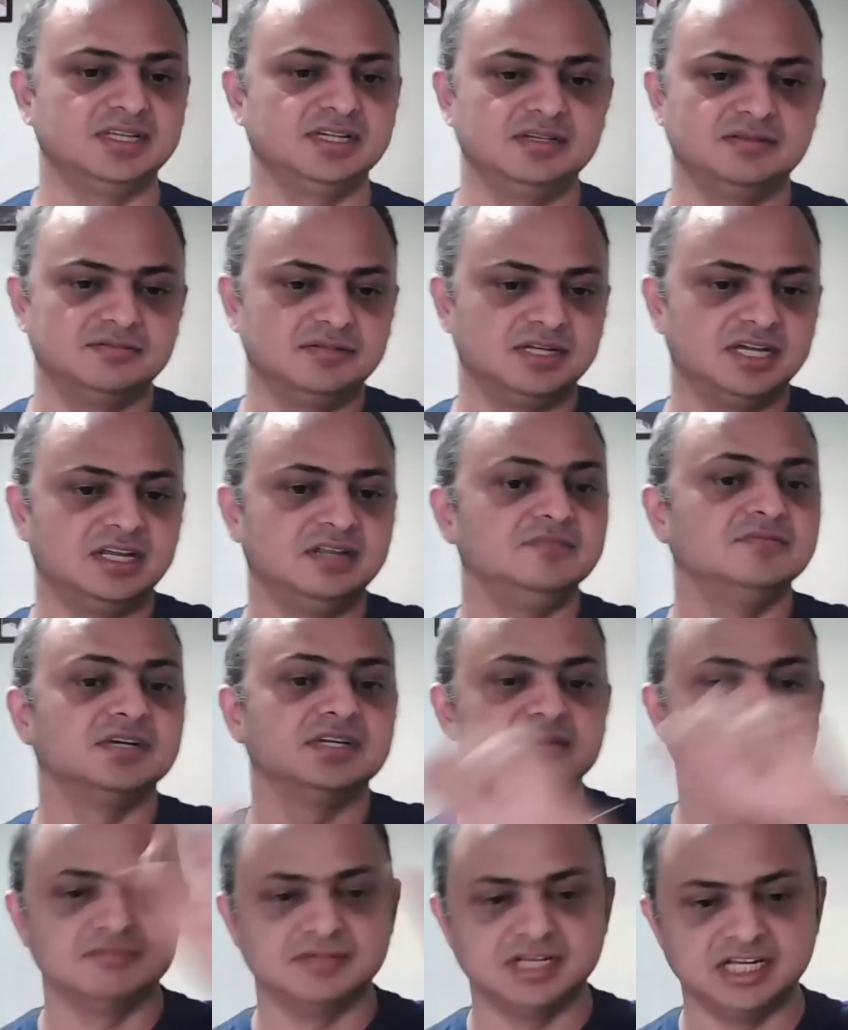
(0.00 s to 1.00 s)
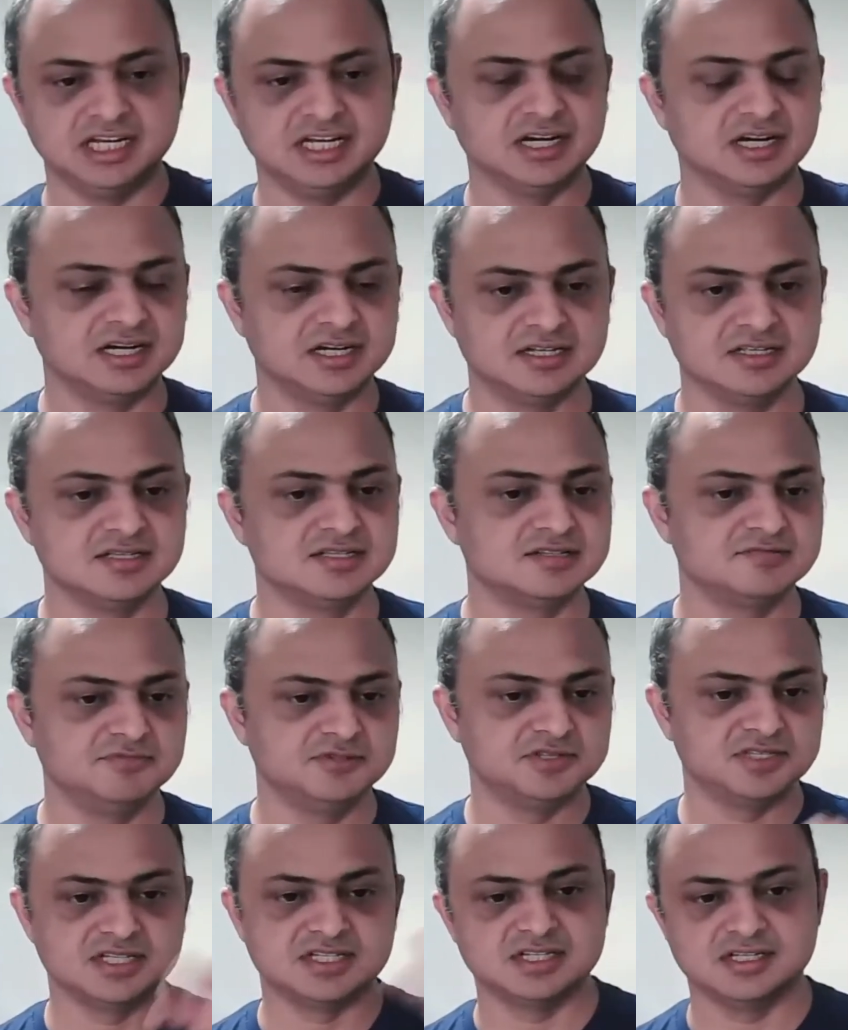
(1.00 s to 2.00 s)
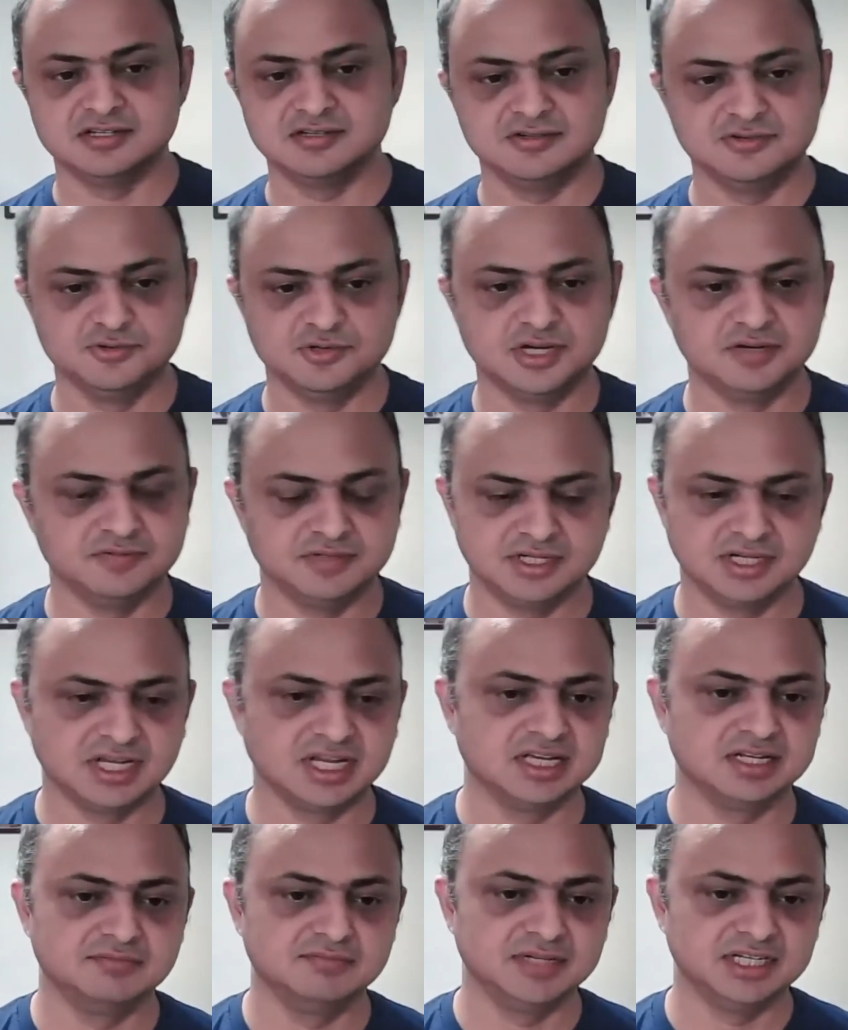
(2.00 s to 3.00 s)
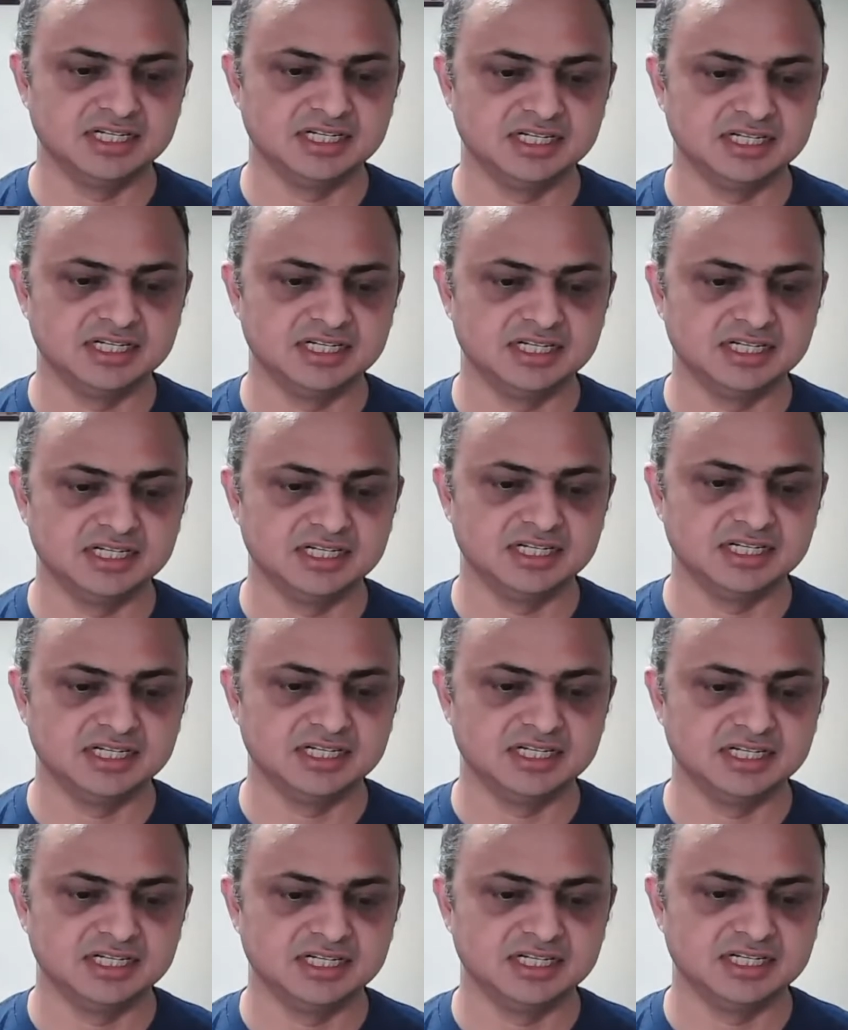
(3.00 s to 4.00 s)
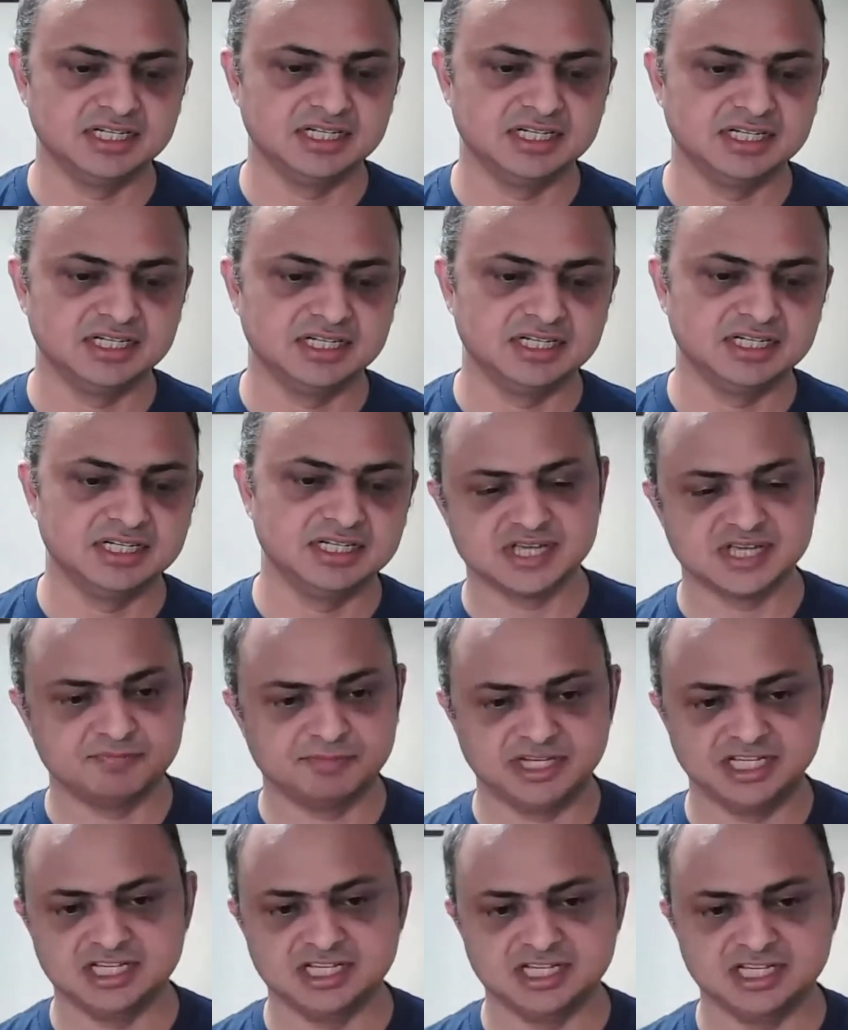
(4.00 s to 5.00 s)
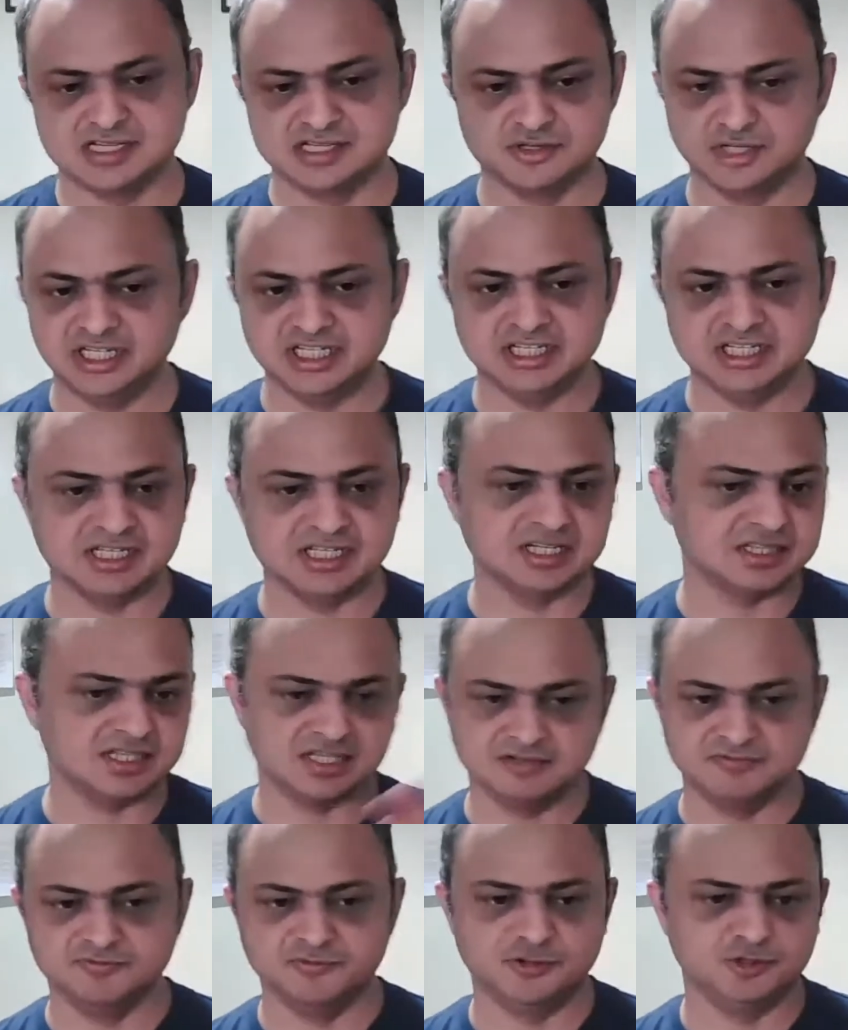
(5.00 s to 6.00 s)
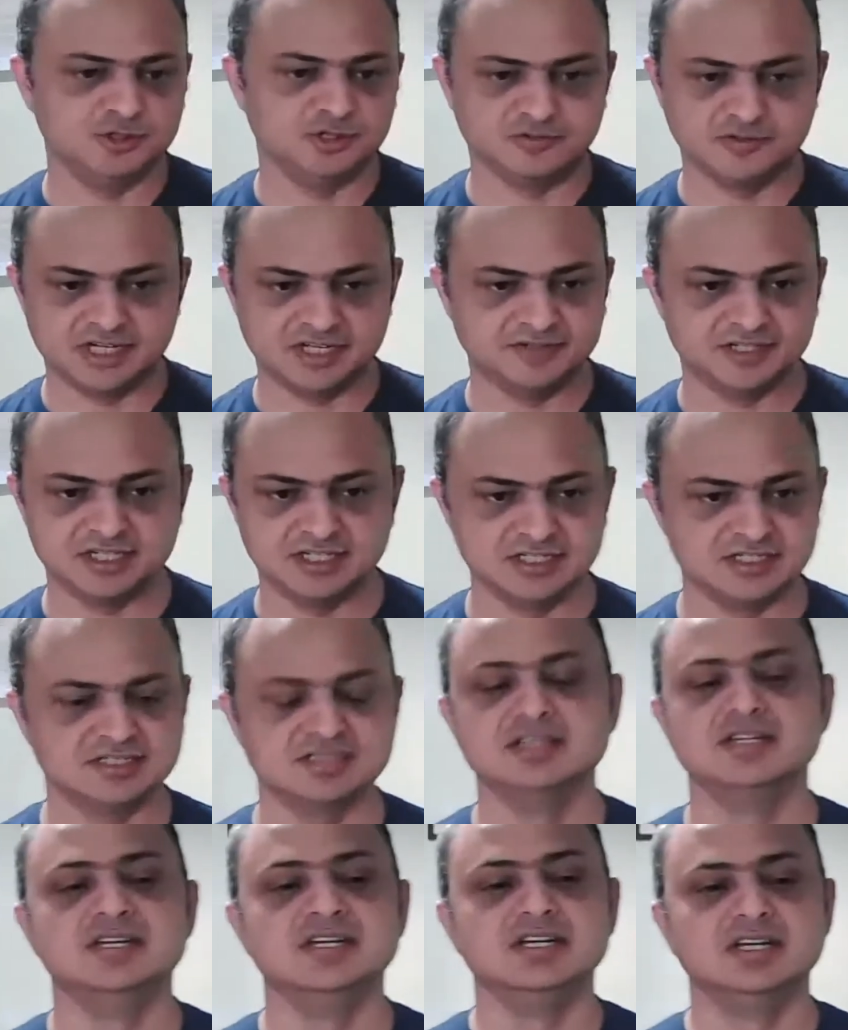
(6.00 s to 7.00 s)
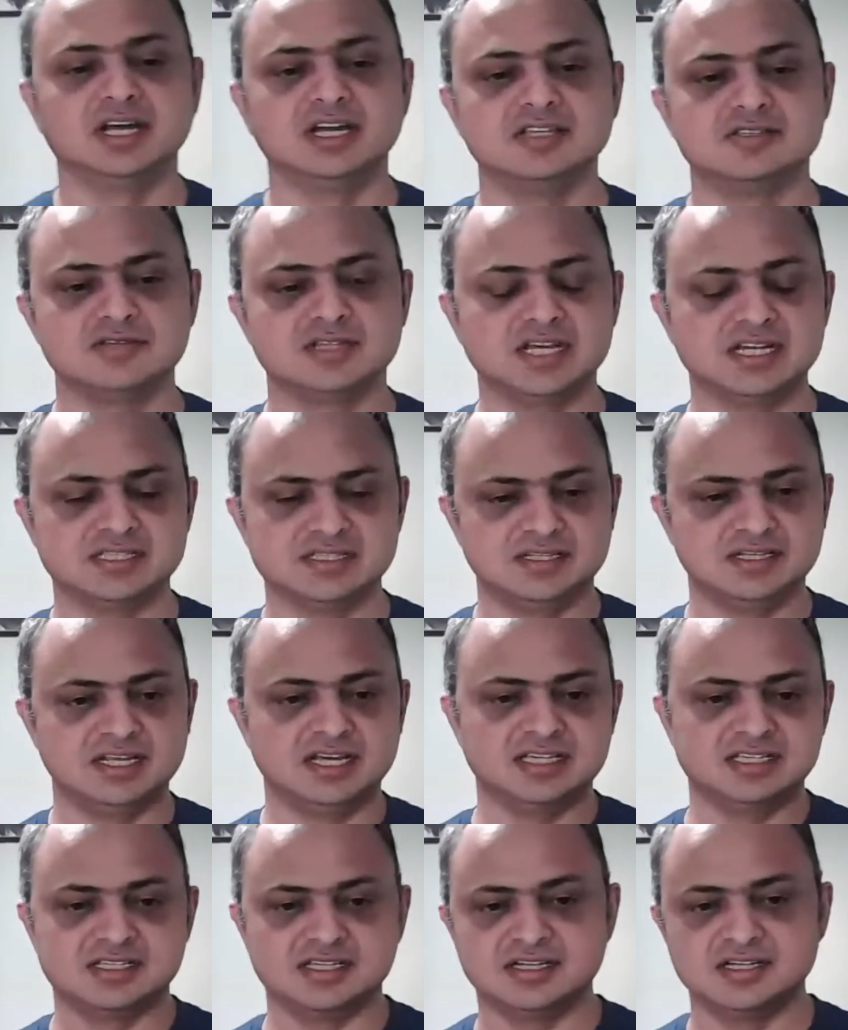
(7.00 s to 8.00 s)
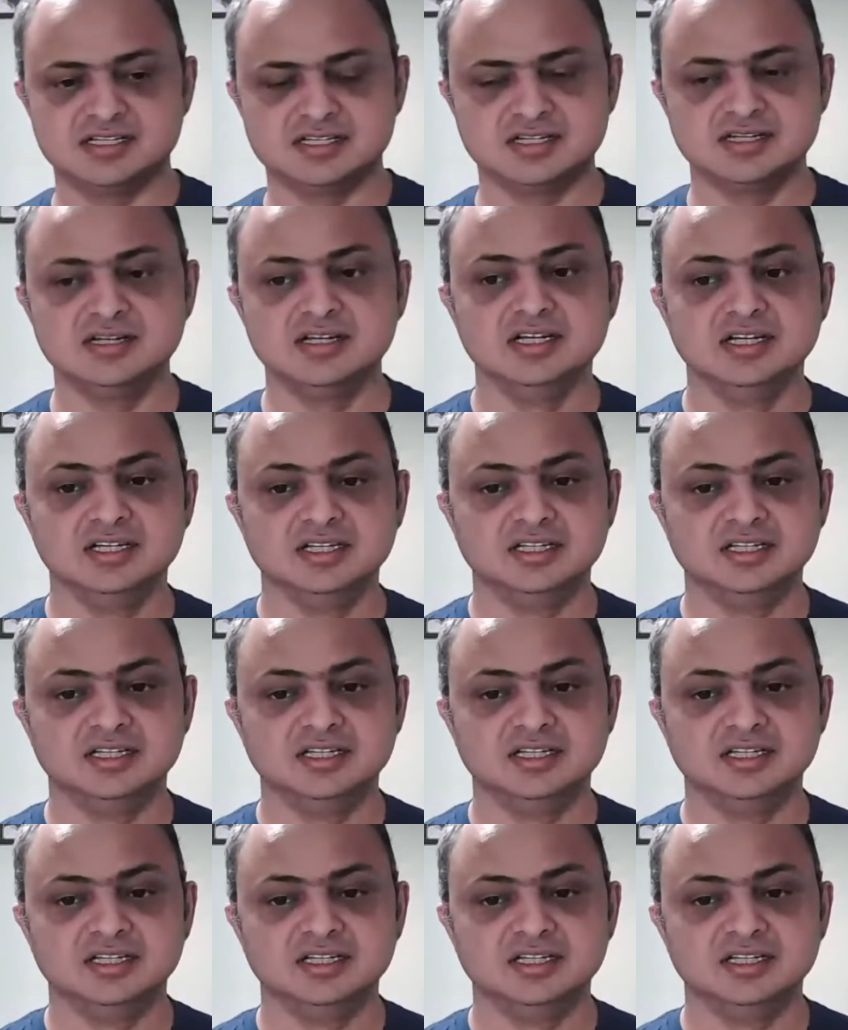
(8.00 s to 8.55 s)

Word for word: They even anyone, any artist, musician, whoever can build use some of those applications on either Ethereum, Flow, or whatever it is, right? So that's the next generation.